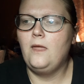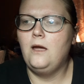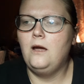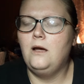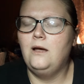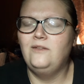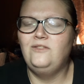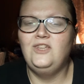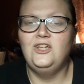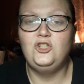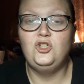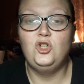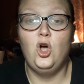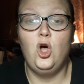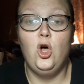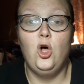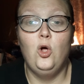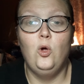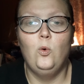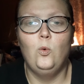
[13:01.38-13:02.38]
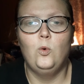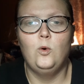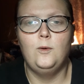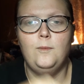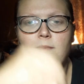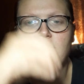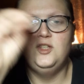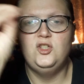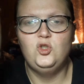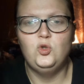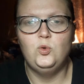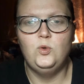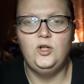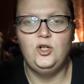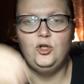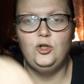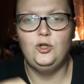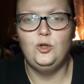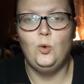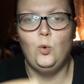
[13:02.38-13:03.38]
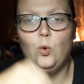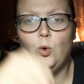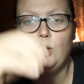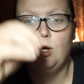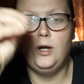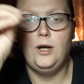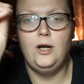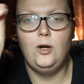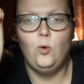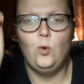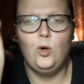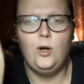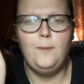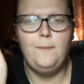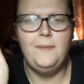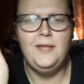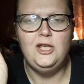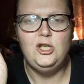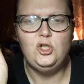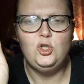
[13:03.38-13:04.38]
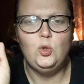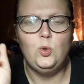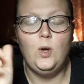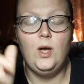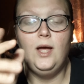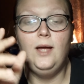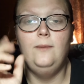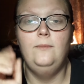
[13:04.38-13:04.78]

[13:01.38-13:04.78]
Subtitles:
With a tall ornamental ornamental. I